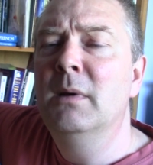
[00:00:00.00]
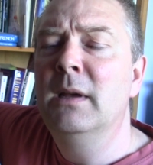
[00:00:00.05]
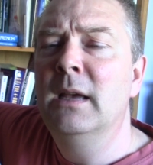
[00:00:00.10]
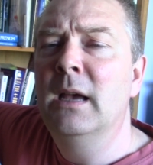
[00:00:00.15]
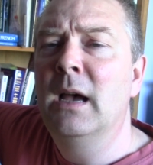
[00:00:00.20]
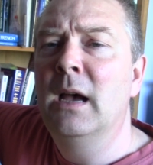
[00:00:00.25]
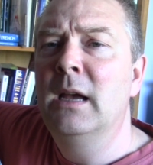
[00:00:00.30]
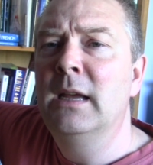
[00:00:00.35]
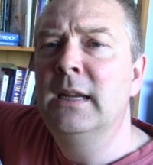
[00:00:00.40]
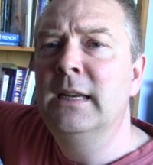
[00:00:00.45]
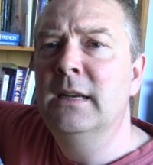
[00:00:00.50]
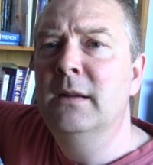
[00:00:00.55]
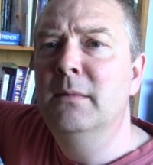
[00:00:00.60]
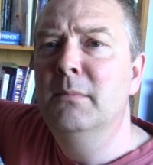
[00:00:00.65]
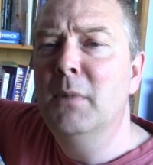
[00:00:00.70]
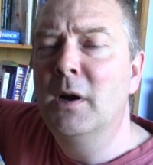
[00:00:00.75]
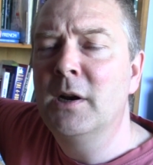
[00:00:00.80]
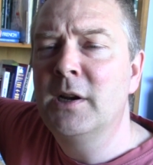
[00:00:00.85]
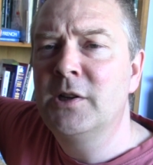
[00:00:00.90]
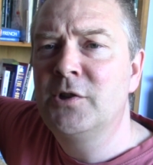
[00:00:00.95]
in a
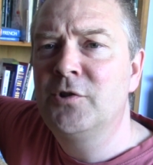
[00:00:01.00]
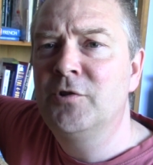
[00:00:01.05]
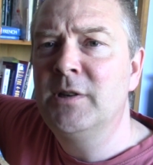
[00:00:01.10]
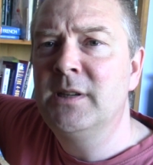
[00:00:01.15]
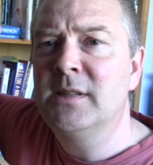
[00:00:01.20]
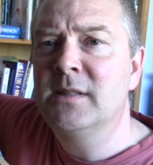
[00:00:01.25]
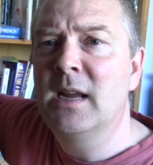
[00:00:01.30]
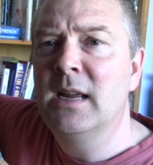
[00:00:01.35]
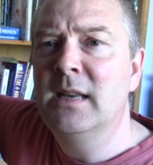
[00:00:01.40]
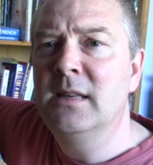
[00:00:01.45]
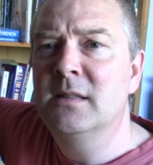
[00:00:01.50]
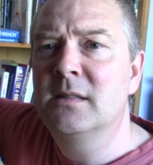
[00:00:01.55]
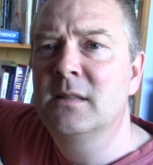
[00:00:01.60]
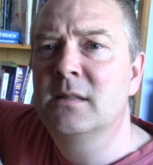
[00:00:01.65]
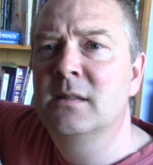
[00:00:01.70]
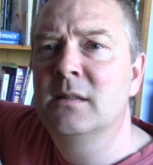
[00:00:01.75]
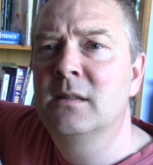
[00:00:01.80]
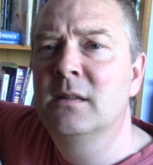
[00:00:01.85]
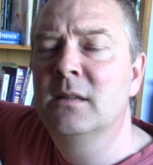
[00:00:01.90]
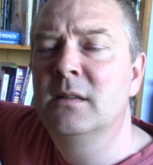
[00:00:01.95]
monetary
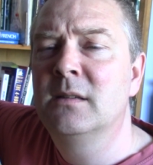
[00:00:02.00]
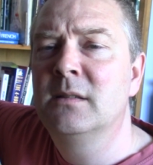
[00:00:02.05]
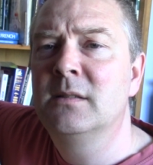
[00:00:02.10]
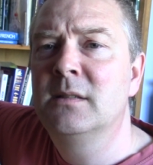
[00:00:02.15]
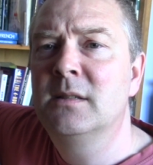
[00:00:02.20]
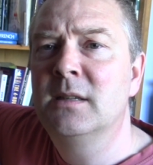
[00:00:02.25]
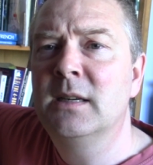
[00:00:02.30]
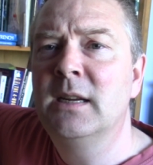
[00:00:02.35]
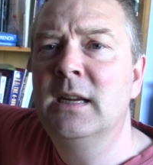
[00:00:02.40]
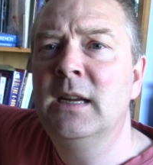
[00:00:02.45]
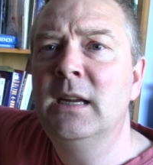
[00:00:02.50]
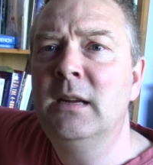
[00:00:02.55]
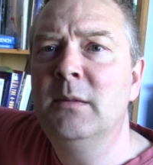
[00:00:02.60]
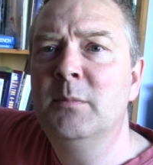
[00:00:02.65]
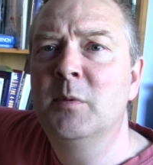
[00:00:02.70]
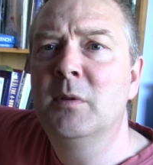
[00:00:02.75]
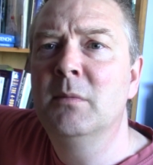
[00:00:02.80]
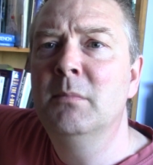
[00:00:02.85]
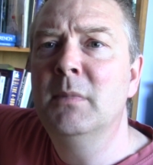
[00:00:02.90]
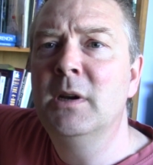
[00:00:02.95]
sense to
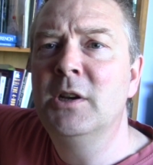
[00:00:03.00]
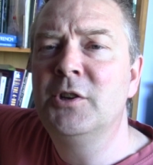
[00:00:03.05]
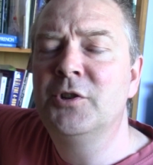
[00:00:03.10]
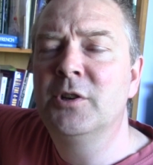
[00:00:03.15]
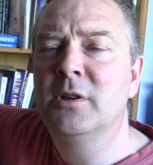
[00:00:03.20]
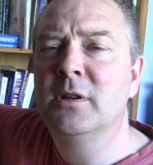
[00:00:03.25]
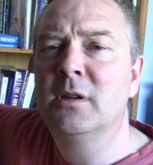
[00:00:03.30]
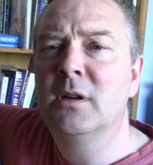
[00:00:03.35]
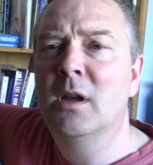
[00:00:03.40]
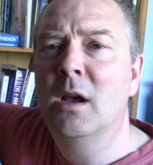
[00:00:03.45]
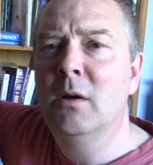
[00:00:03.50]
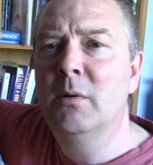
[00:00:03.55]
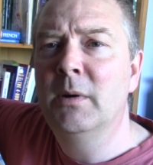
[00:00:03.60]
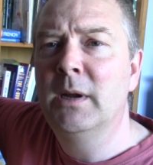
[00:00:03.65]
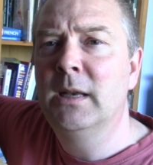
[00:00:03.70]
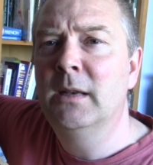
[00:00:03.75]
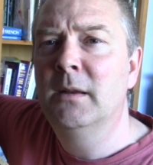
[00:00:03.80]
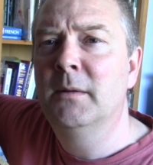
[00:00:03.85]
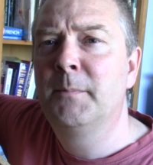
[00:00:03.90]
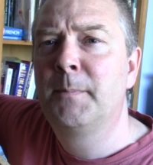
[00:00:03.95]
keep the mission
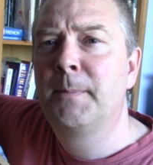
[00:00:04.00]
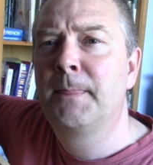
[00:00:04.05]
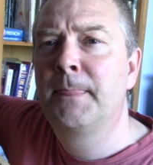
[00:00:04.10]
going.